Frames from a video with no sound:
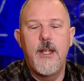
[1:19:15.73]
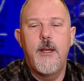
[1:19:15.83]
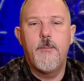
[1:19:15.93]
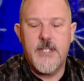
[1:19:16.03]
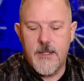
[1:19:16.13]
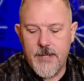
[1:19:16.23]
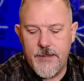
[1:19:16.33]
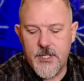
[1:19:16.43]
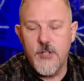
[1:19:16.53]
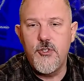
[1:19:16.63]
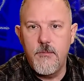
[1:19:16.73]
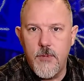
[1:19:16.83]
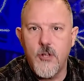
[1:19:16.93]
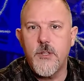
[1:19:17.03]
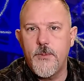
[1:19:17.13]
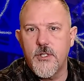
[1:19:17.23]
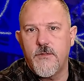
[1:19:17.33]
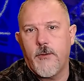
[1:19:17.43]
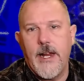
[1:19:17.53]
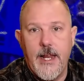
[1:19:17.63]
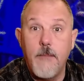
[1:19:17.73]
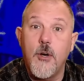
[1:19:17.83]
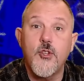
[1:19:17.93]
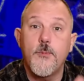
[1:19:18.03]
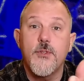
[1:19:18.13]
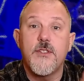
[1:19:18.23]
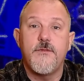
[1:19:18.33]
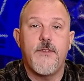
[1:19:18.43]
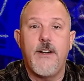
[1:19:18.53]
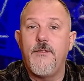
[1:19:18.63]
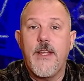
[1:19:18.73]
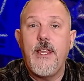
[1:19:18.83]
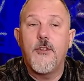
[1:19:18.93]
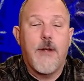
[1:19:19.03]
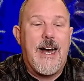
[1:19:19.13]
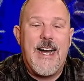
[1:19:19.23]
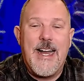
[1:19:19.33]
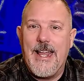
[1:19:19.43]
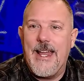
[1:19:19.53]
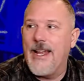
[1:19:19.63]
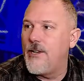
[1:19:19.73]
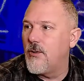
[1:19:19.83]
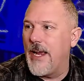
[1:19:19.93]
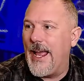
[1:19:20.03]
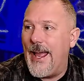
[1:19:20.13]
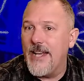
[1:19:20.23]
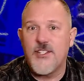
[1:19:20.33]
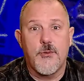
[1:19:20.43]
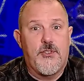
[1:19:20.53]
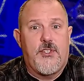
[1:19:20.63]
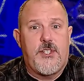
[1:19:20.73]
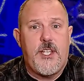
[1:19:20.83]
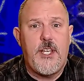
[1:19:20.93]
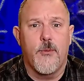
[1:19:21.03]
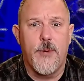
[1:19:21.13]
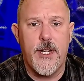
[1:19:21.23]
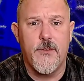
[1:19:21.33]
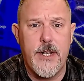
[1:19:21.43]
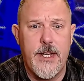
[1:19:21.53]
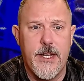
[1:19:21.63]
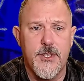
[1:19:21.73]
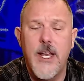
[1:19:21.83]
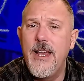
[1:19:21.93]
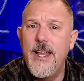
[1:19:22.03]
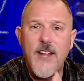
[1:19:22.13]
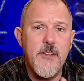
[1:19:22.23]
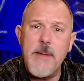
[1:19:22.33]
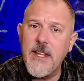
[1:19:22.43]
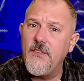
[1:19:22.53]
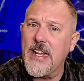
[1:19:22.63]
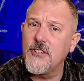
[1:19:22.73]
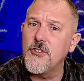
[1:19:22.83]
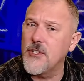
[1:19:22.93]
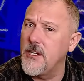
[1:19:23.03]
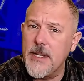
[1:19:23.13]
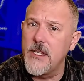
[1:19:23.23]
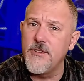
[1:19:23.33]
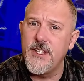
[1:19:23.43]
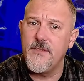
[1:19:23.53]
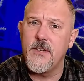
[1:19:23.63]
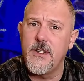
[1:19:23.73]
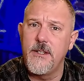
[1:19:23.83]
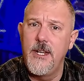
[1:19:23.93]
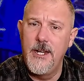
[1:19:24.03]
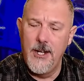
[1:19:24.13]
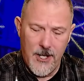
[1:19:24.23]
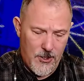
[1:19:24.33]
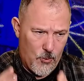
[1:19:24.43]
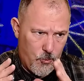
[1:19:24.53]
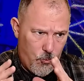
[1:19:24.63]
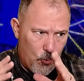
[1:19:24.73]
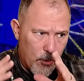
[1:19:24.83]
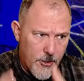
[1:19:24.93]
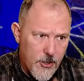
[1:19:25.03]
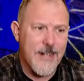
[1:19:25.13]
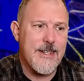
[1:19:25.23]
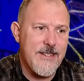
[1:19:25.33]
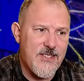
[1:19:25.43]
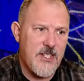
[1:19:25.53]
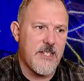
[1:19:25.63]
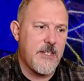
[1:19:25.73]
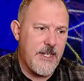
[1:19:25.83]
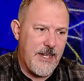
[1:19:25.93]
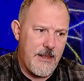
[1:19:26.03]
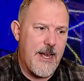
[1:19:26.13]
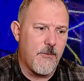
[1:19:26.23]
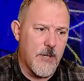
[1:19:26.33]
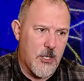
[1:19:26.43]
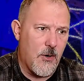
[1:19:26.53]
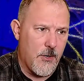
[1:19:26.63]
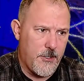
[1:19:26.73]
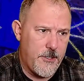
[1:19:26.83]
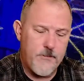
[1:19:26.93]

But sometimes they'll do multiples of rating, multiples of, of either I N or S or C or whatever it is. Every manufacturer is going to be a little different. We're not consistent in that regard.